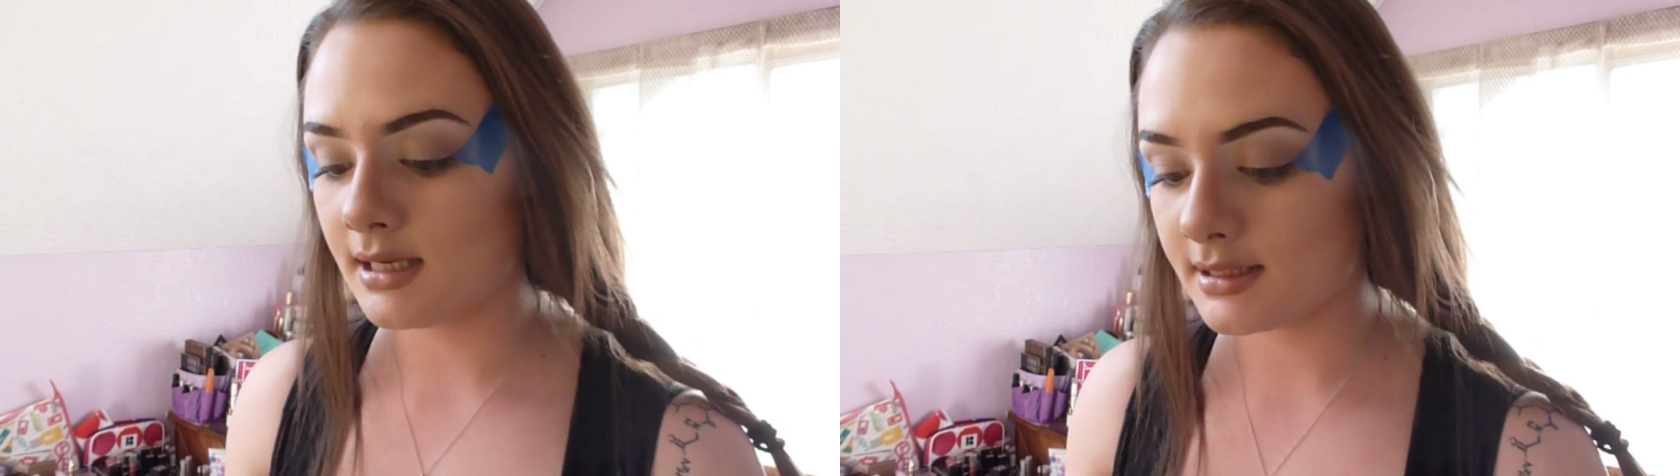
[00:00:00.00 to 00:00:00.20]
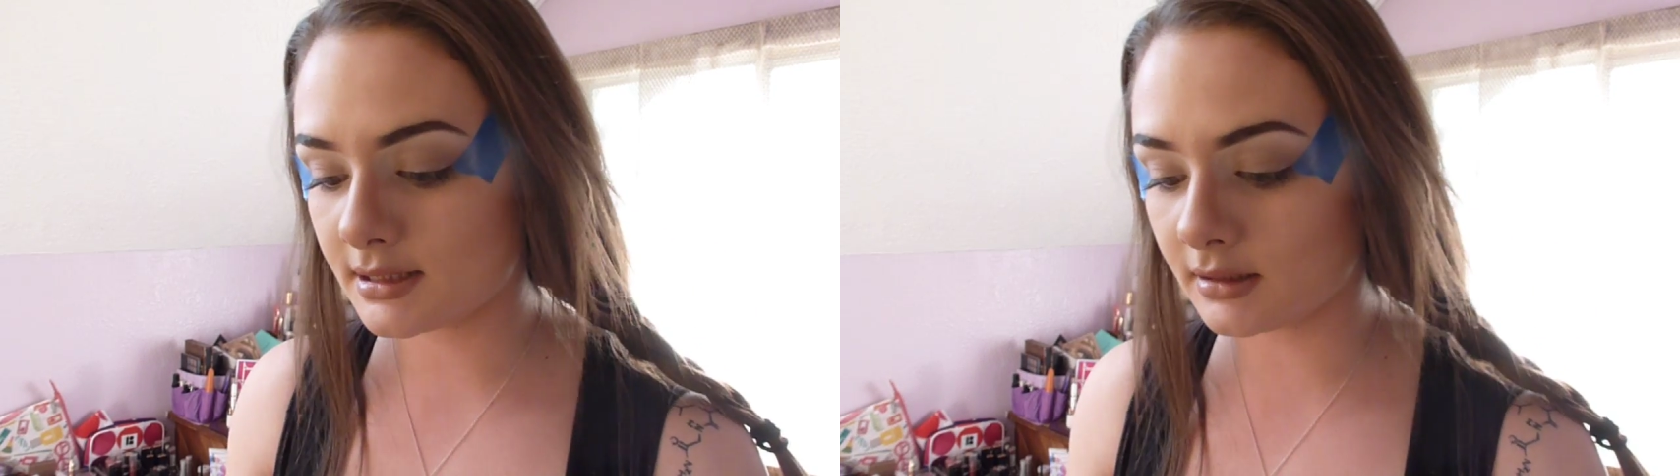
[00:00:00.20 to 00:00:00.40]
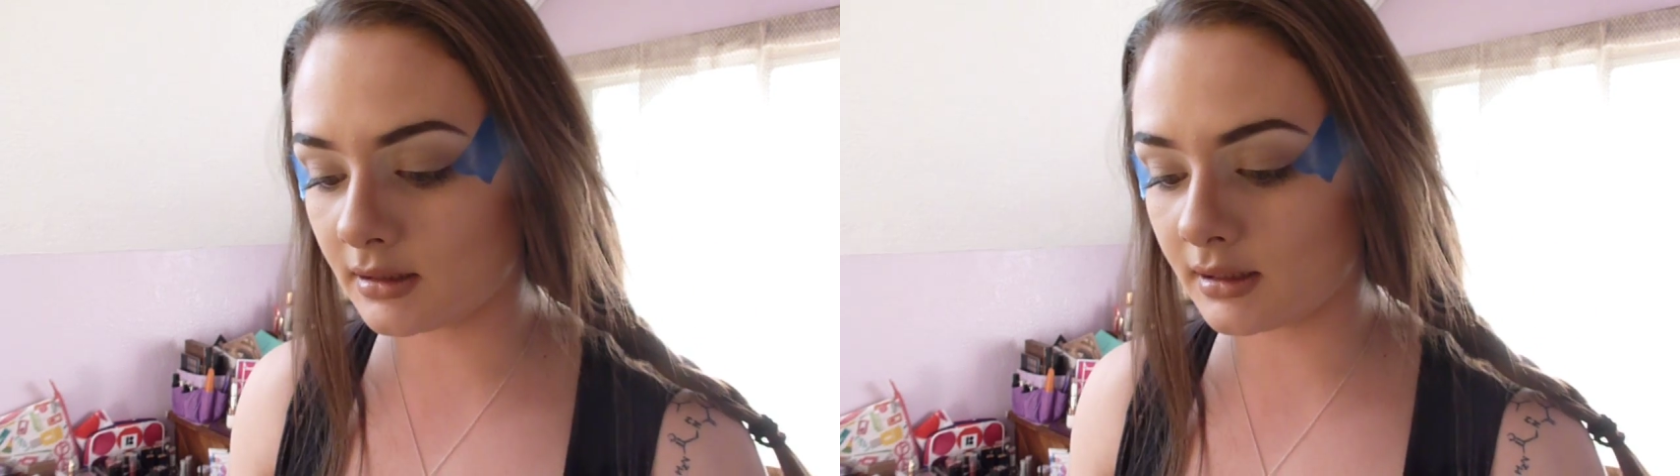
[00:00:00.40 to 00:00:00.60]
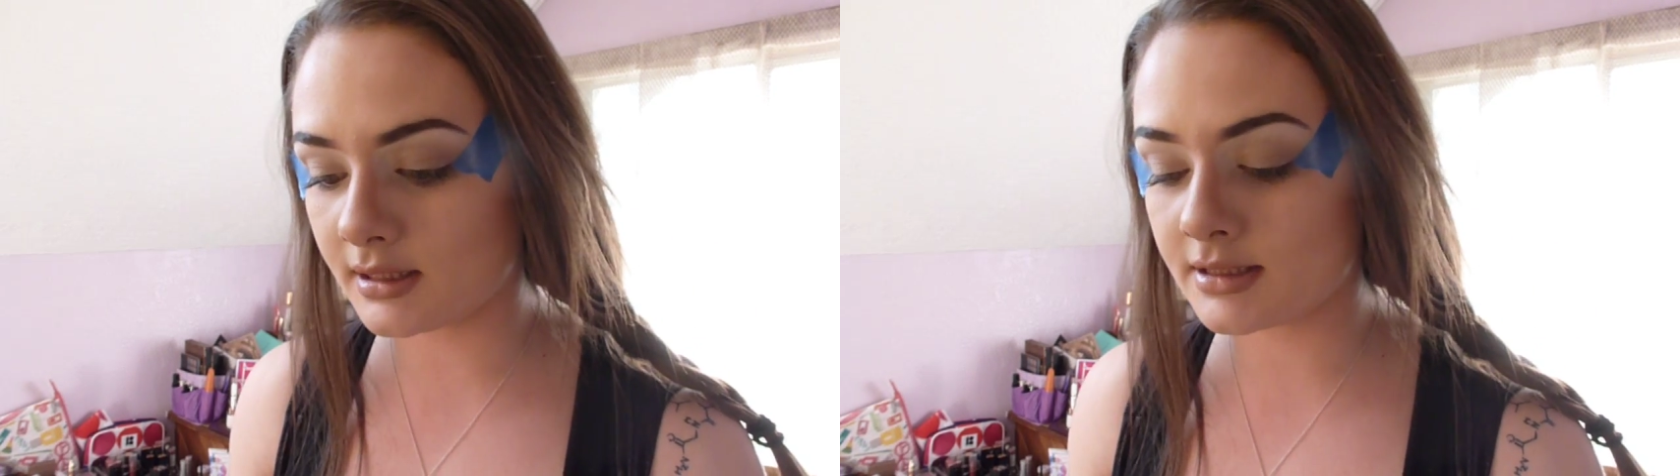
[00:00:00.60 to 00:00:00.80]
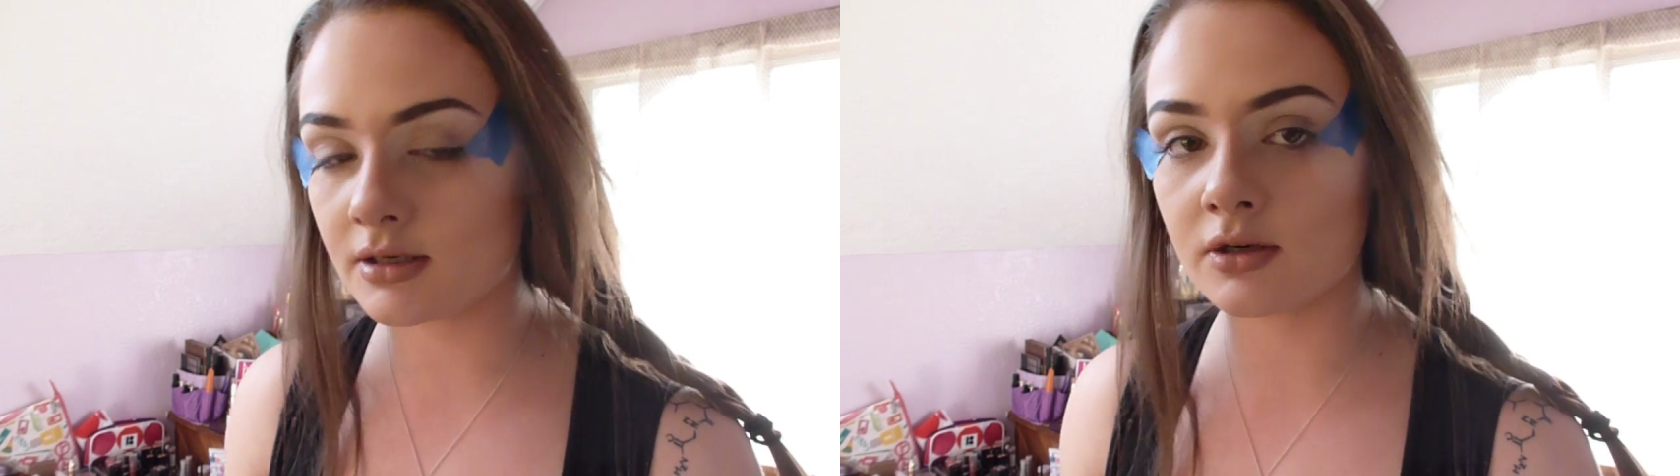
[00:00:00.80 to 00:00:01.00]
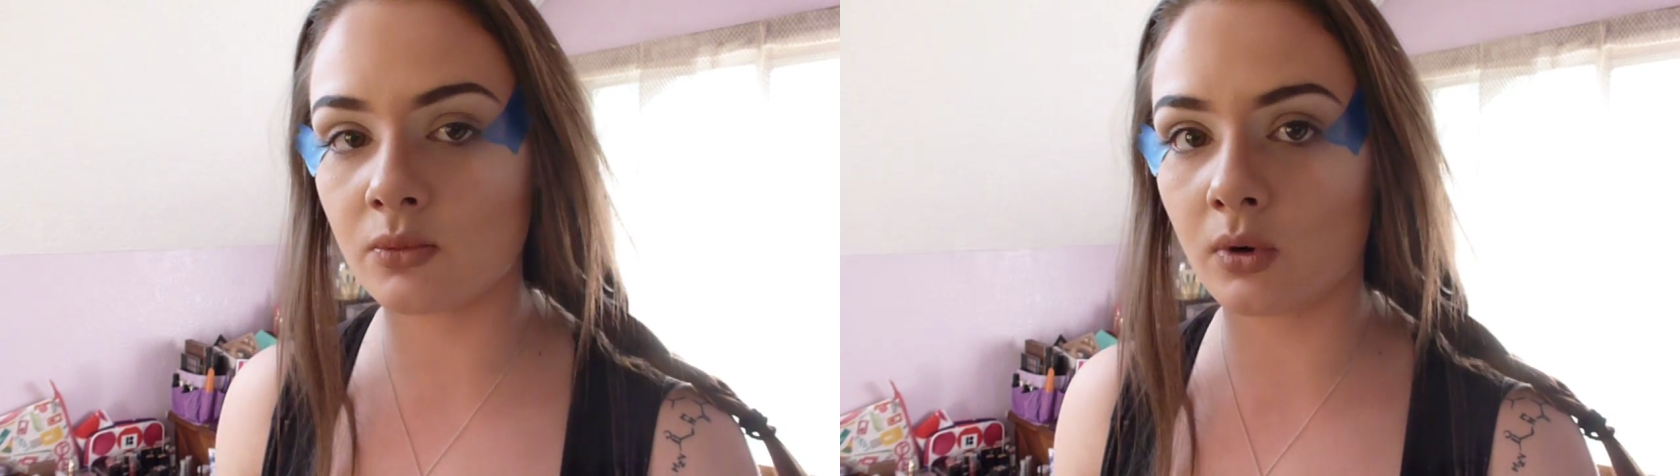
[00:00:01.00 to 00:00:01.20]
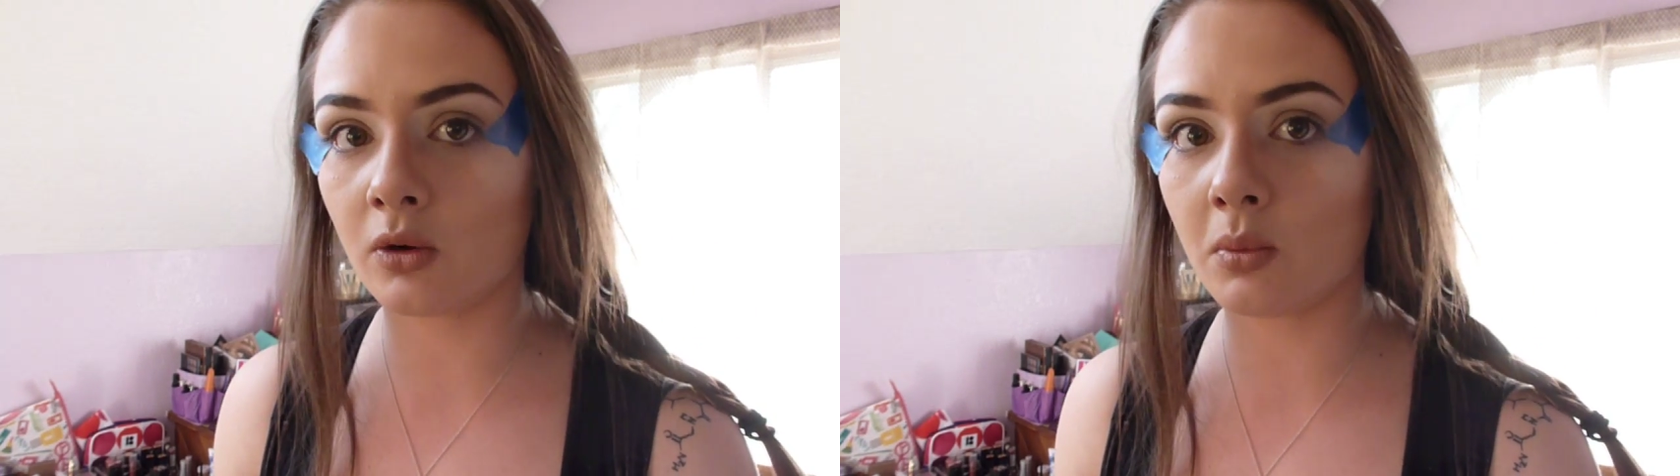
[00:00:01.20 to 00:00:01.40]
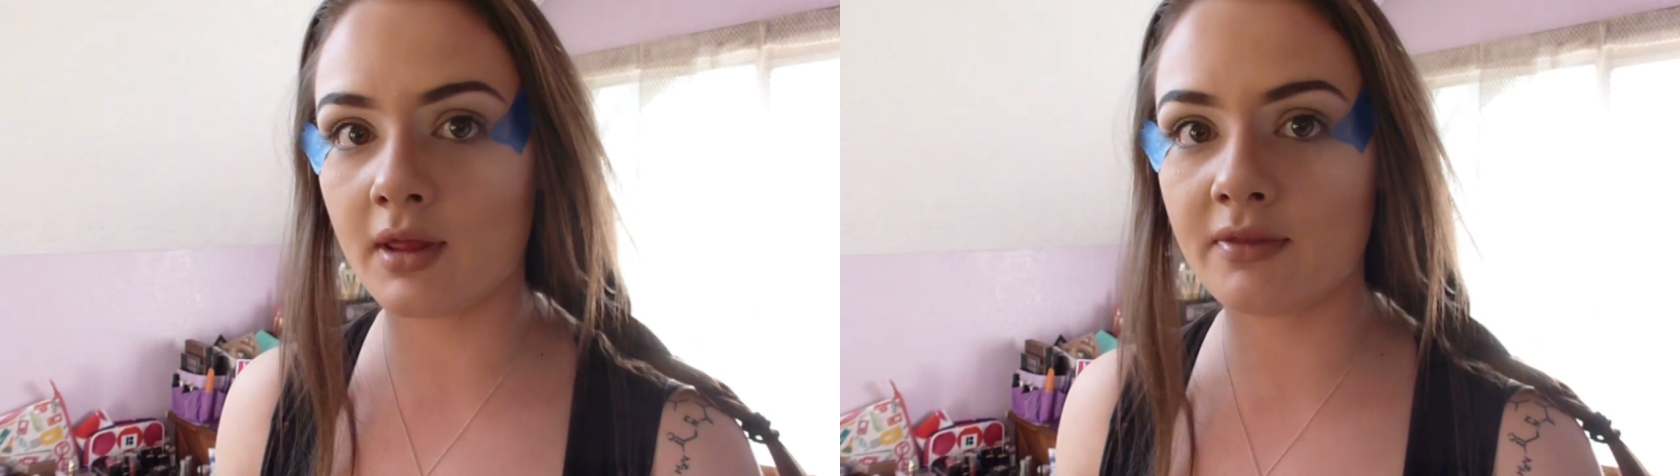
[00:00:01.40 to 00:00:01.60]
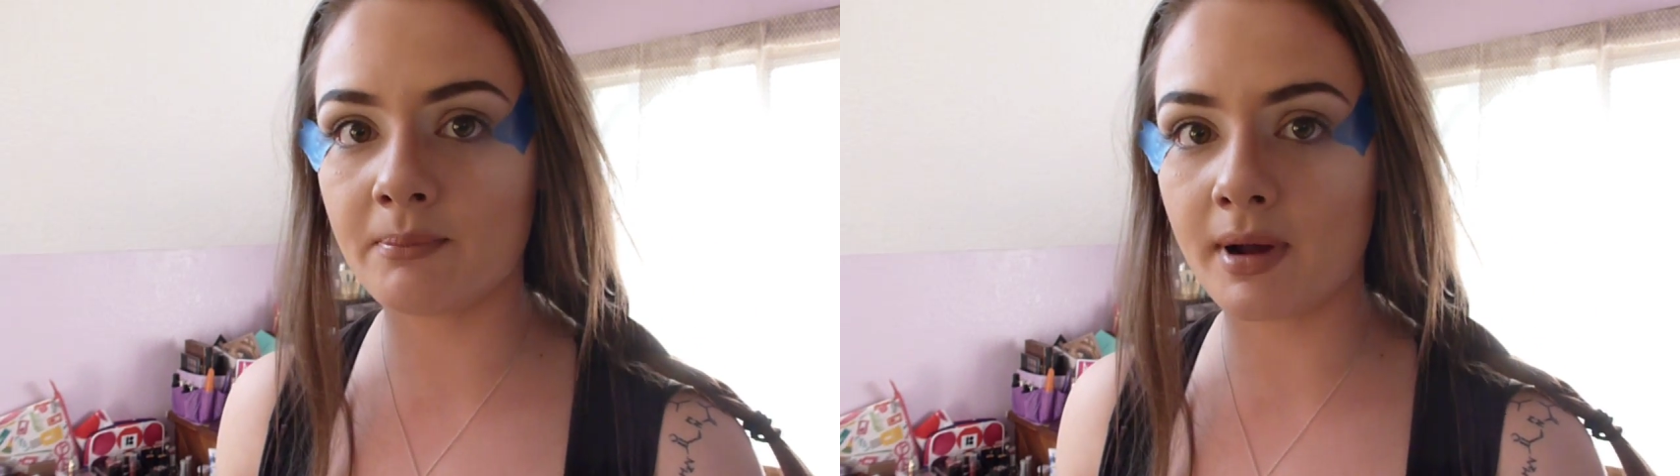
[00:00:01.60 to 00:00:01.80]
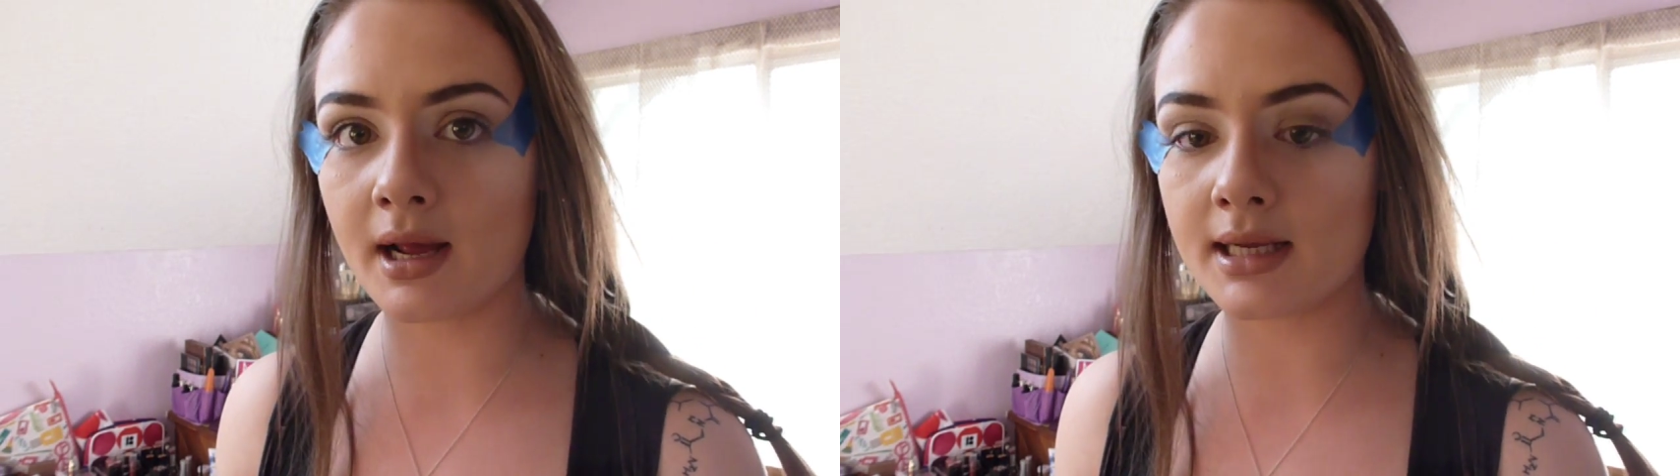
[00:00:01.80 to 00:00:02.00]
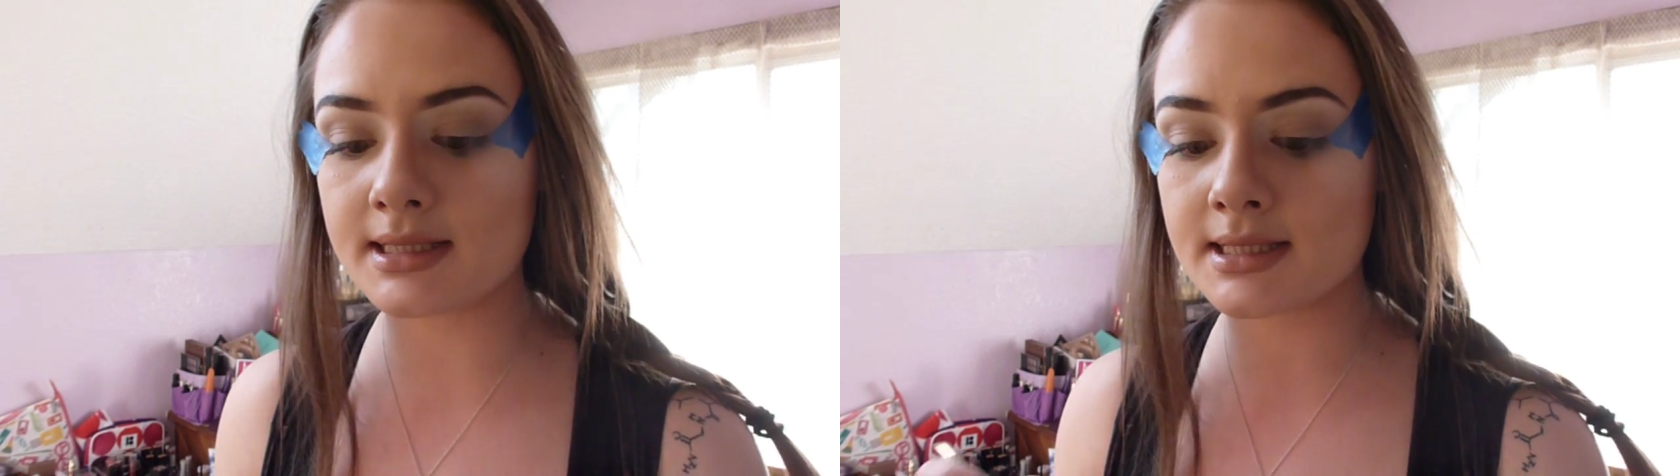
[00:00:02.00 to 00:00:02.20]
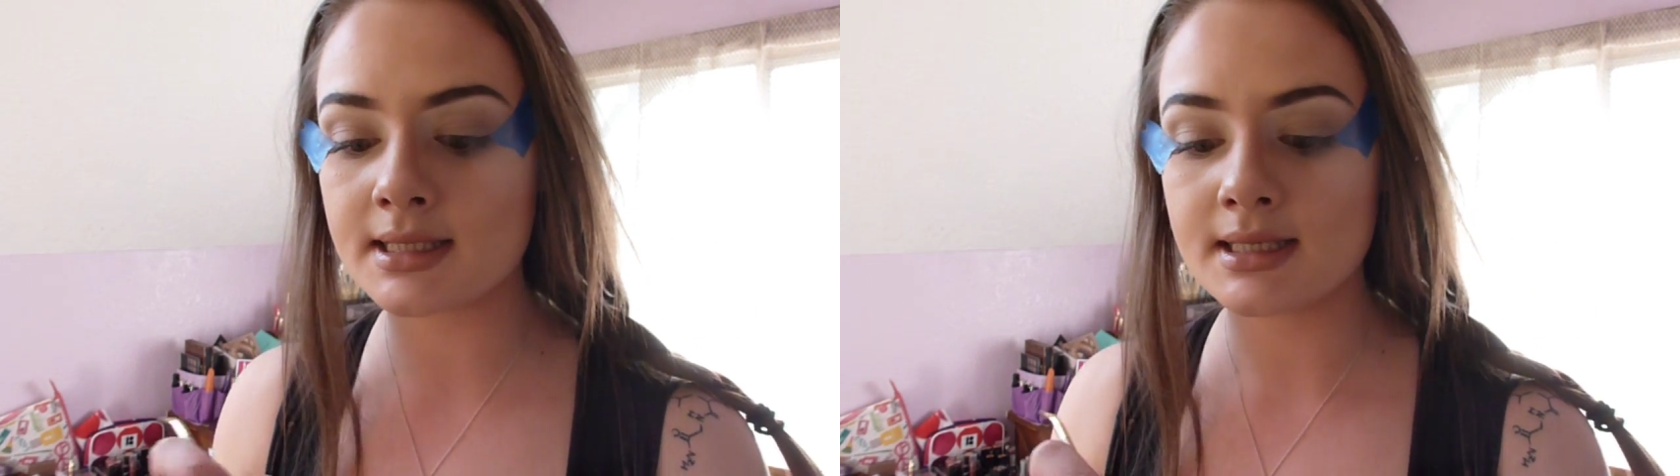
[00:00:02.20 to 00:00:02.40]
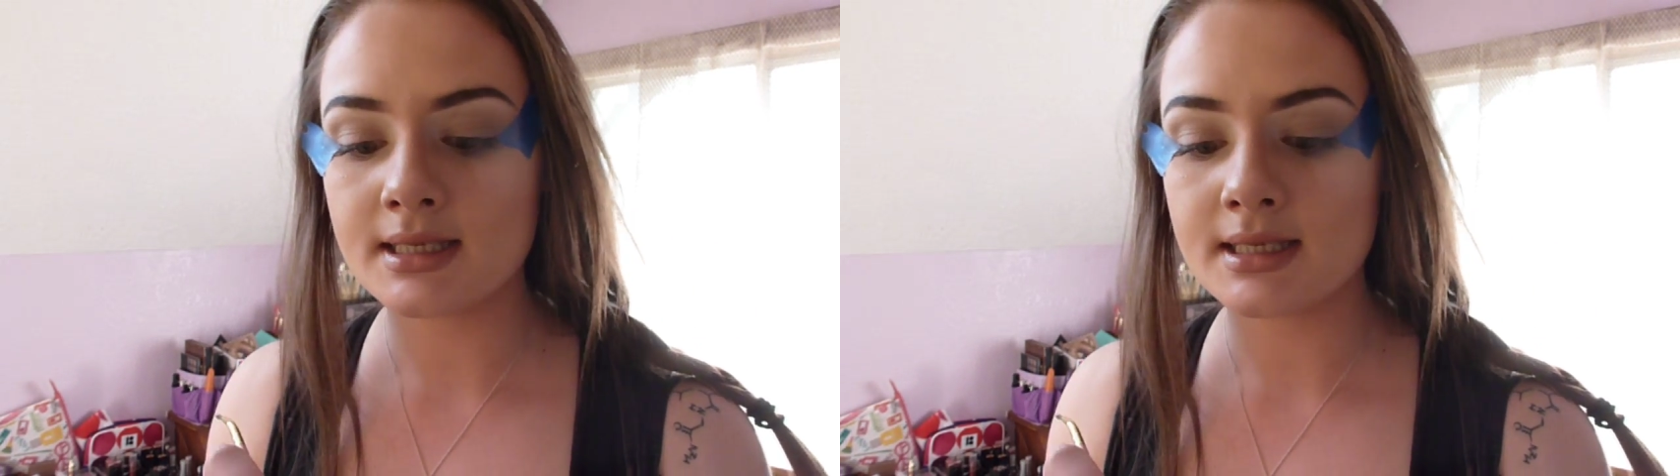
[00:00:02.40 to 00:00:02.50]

It's a little easier to work with, but